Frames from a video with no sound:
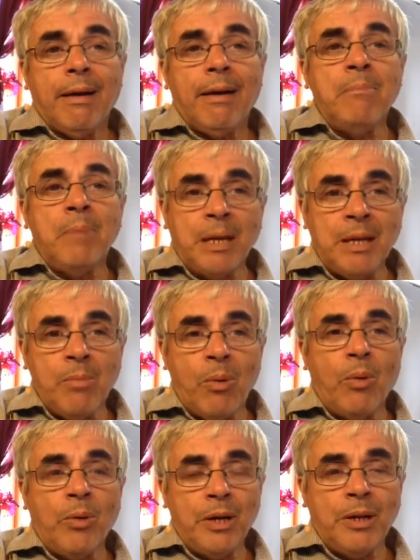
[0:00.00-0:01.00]
Many
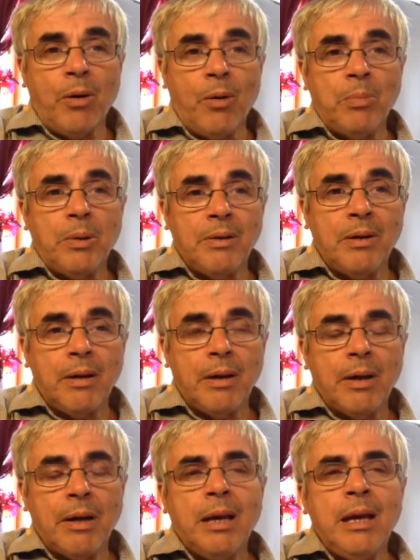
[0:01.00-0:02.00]
more did open.
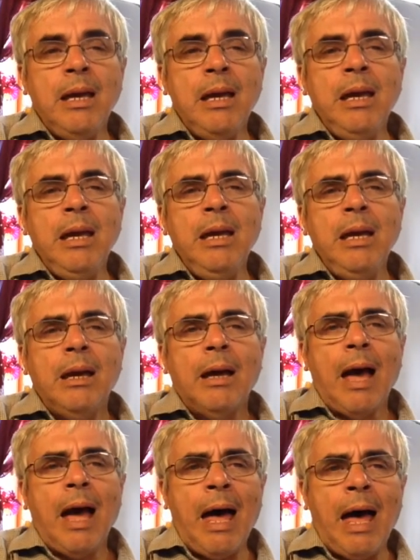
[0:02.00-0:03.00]
He
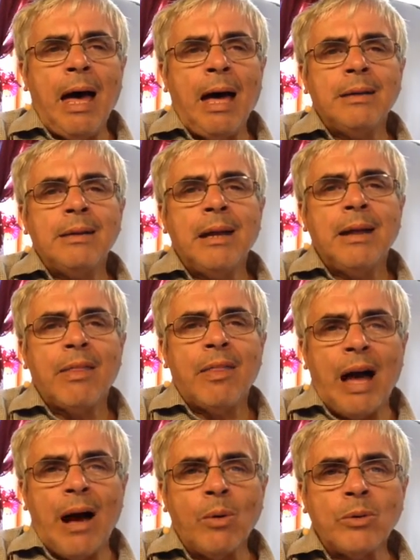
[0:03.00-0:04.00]
had
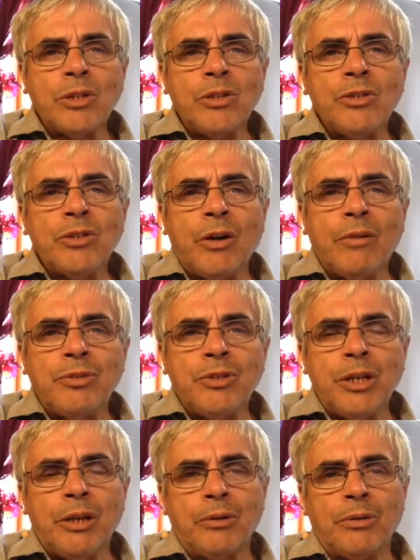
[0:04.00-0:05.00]
thousands of
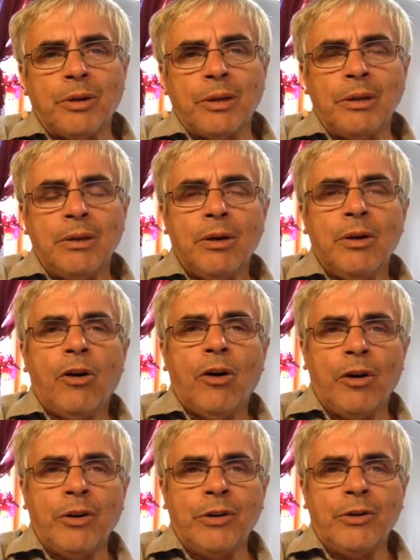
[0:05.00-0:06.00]
children
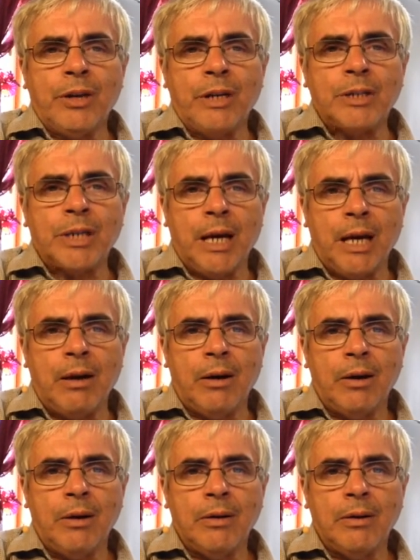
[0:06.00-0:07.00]
under his
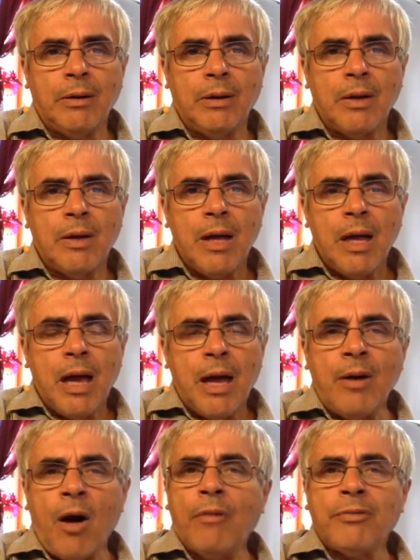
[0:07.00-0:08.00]
care.
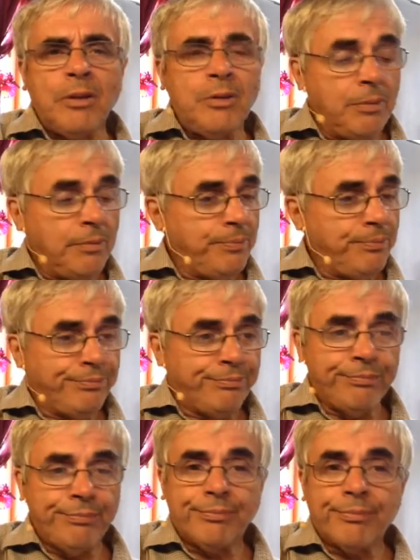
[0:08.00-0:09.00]
And often
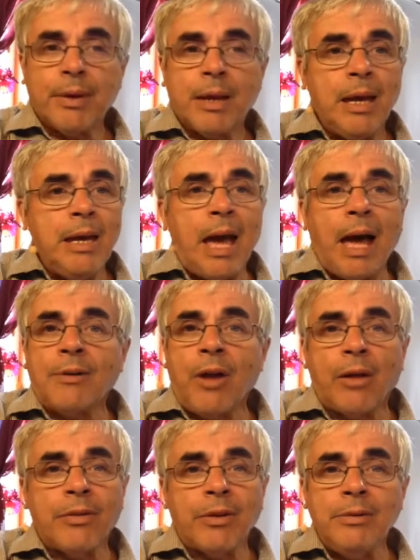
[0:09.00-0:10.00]
he had
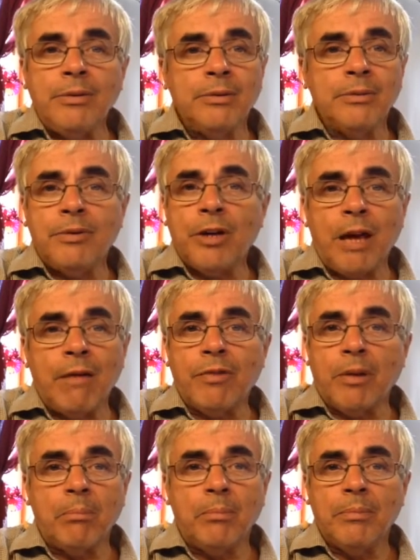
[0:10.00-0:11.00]
nothing to give
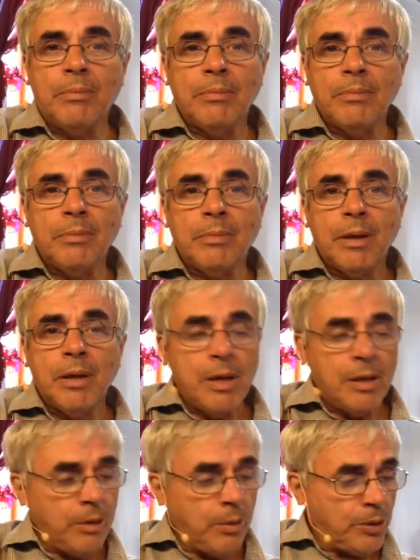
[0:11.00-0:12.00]
them.
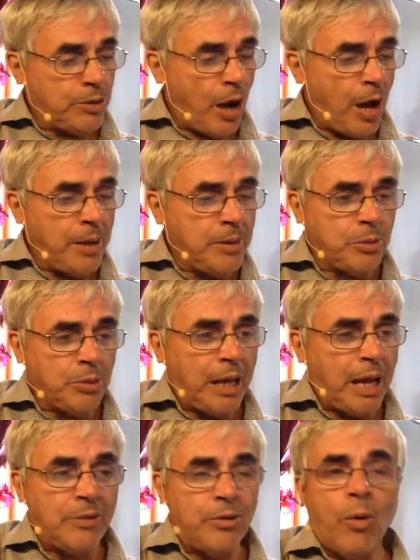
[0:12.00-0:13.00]
There were times when they
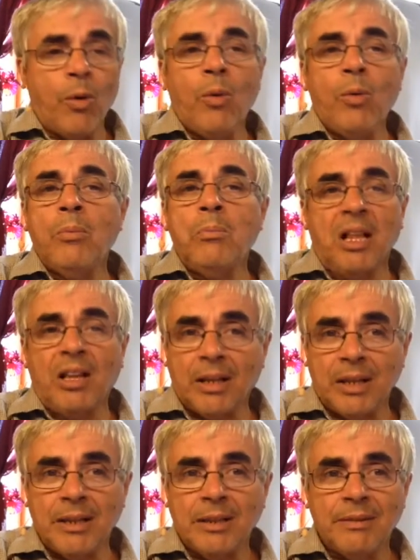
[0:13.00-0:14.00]
had no
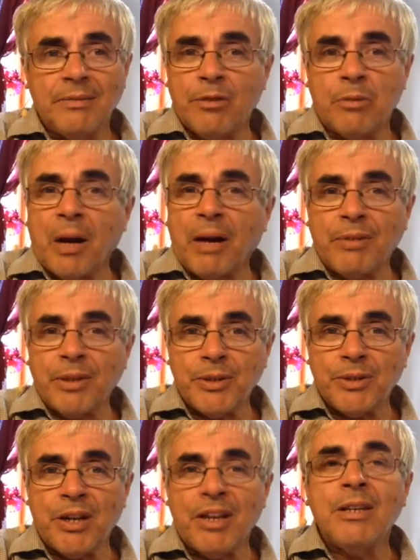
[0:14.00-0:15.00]
milk for
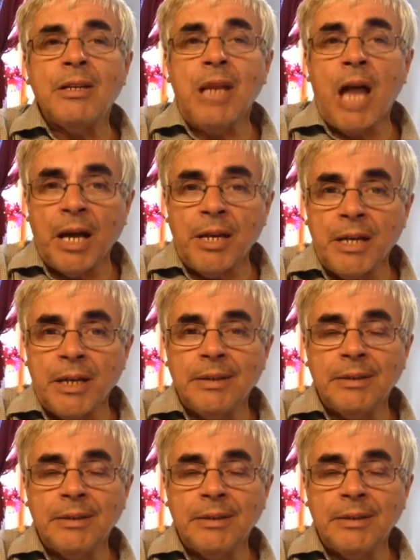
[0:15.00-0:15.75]
breakfast, none.